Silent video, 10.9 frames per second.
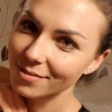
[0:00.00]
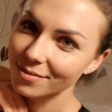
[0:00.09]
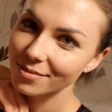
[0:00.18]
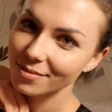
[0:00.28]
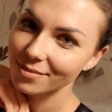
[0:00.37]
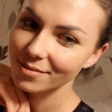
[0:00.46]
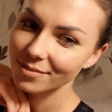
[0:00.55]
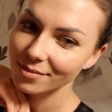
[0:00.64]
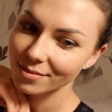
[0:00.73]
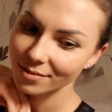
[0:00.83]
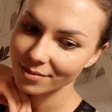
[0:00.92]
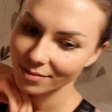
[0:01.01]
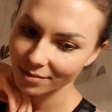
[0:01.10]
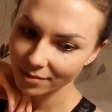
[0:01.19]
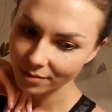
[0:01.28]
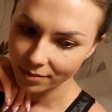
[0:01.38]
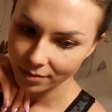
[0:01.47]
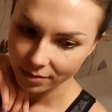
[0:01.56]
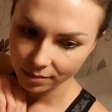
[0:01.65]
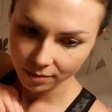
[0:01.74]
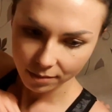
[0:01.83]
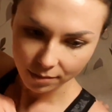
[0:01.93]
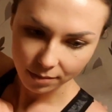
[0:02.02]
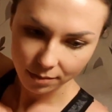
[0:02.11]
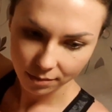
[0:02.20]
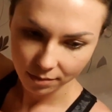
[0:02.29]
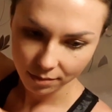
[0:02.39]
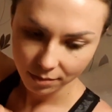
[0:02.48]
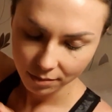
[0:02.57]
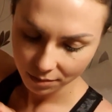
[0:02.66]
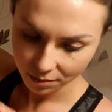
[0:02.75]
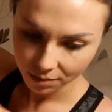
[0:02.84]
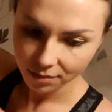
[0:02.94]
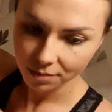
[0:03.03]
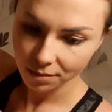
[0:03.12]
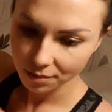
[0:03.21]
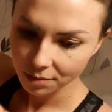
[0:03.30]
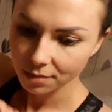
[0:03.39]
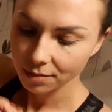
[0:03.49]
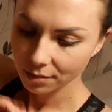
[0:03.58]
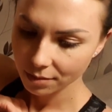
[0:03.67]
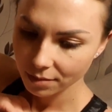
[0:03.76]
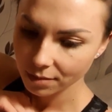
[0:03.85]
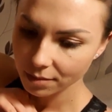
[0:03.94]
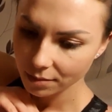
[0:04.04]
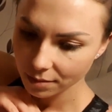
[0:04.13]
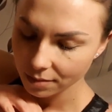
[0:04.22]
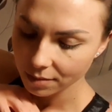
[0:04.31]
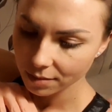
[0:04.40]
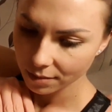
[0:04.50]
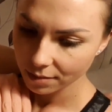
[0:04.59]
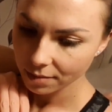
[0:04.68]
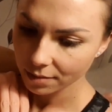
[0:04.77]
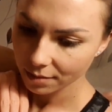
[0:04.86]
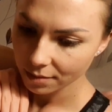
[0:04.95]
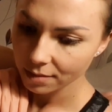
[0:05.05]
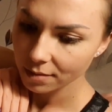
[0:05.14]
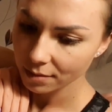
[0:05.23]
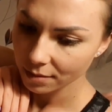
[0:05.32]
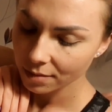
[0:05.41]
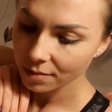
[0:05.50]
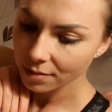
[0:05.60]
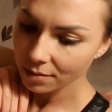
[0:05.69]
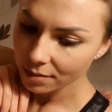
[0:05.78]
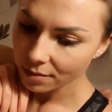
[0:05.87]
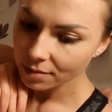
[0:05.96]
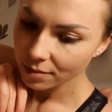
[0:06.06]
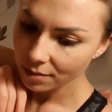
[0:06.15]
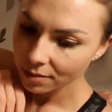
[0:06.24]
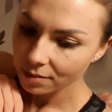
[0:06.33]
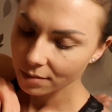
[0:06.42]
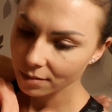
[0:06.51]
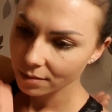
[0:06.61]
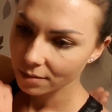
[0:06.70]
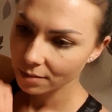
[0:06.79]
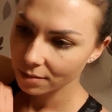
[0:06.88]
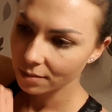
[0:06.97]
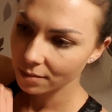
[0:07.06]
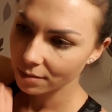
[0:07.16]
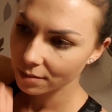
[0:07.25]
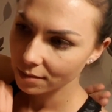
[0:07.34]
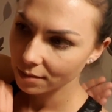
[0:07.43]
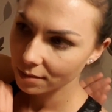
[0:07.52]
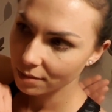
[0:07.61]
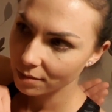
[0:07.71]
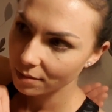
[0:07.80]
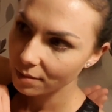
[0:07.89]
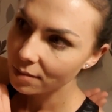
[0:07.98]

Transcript: The person shown says nothing.